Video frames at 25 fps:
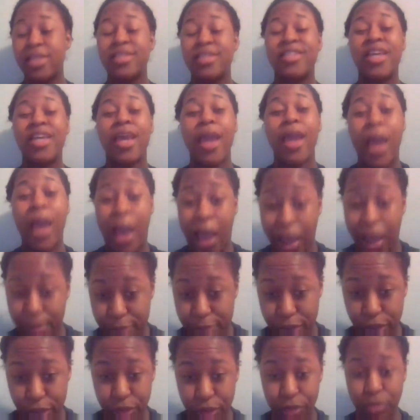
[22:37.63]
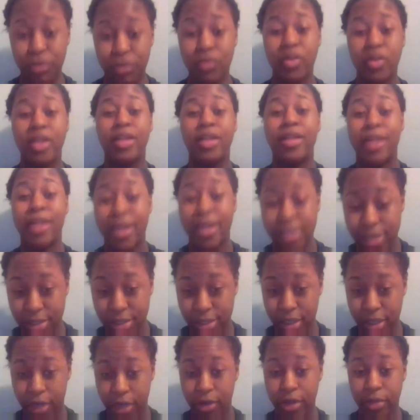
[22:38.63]
Say absolutely
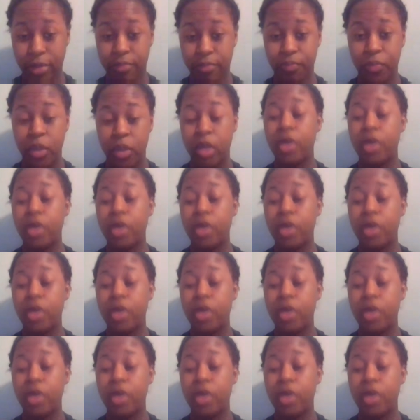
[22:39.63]
necessary.